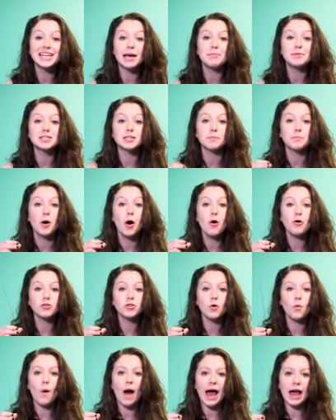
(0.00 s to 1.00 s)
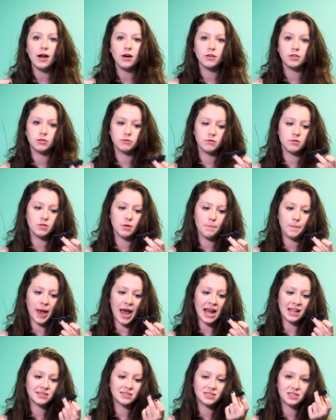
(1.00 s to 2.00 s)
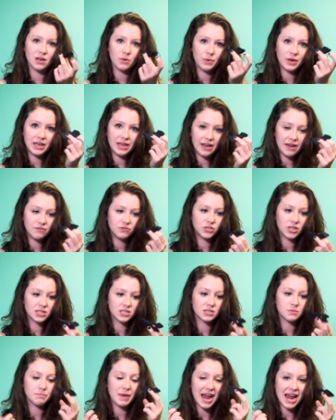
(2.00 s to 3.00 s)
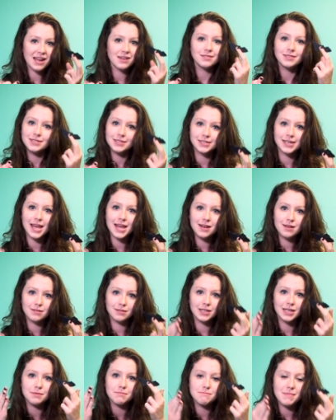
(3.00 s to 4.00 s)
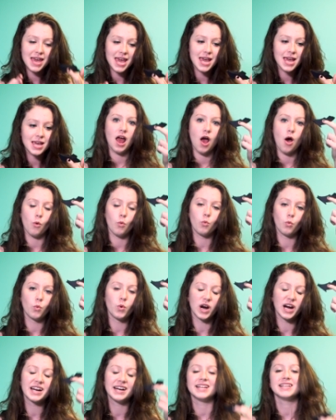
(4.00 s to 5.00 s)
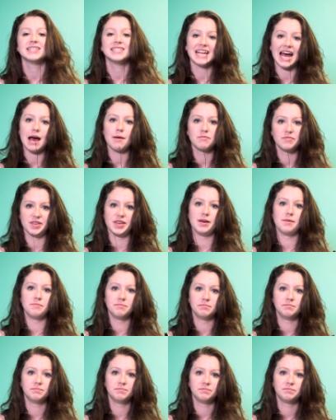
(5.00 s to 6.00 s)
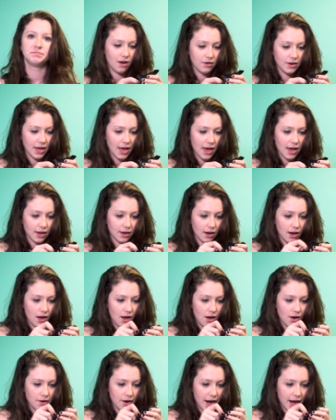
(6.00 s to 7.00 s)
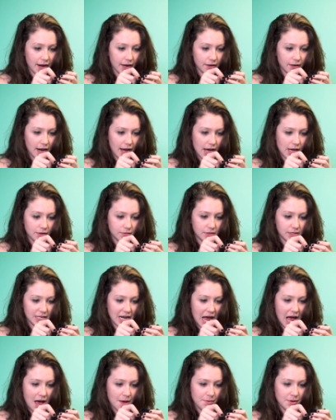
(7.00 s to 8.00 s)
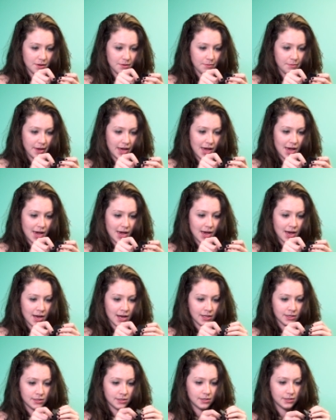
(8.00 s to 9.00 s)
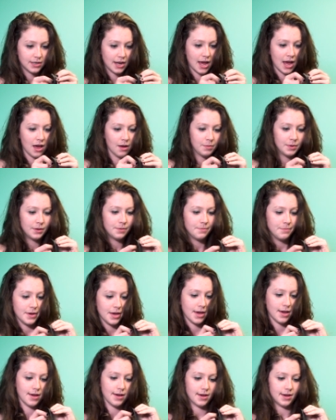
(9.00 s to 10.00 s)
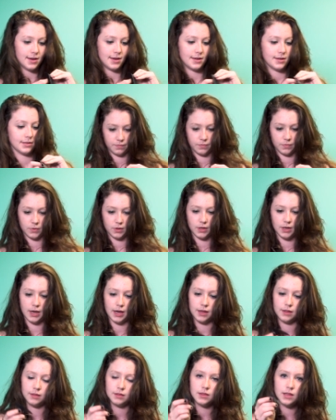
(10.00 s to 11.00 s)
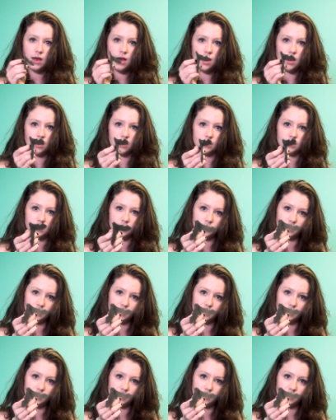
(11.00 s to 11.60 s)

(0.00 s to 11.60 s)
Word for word: step is to poke the wire through the bats that we have just painstakingly made. We're gonna stab them. Okay, all right, hop, stabbing bats, stabbing bats. Okay, look.